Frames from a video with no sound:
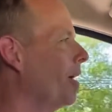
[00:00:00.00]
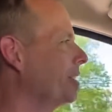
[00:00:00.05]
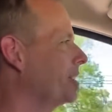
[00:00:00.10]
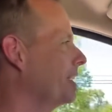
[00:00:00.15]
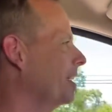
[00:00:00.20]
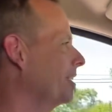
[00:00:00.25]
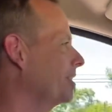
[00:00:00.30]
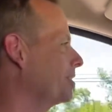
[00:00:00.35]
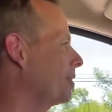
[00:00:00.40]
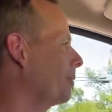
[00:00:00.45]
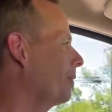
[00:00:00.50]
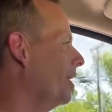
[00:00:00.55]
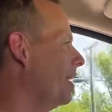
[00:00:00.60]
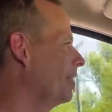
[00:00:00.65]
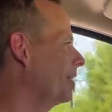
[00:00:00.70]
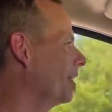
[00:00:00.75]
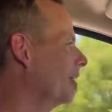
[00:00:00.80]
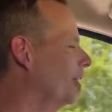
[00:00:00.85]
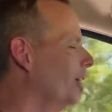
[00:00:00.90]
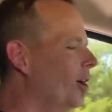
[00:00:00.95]
So
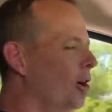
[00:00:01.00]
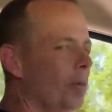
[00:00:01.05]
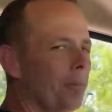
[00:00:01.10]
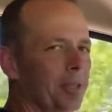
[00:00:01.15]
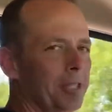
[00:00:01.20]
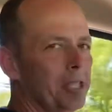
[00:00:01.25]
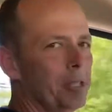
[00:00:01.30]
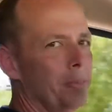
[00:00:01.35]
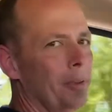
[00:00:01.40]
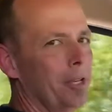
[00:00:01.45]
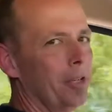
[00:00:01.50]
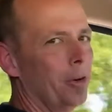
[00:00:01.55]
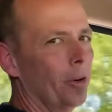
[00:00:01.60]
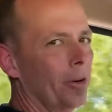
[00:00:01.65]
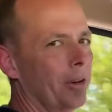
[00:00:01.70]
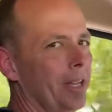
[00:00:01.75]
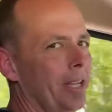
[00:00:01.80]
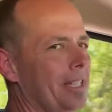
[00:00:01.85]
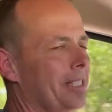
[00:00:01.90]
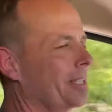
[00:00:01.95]
you're stuck with this
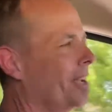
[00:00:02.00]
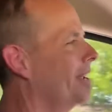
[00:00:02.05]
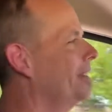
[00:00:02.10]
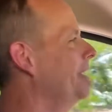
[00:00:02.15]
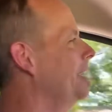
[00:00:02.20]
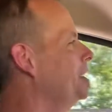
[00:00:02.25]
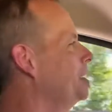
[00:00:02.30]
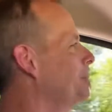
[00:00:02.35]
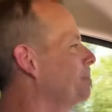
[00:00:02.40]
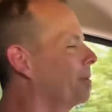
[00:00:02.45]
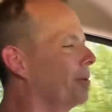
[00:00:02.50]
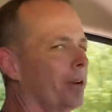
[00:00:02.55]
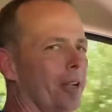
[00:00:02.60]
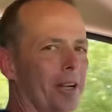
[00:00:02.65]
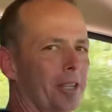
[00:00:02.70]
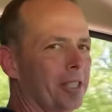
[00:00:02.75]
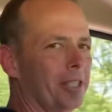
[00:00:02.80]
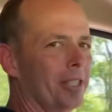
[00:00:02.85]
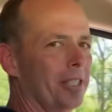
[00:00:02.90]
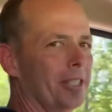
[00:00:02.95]
little
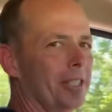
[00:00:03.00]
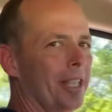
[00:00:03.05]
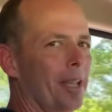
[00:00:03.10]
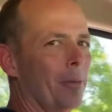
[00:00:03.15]
voiceover and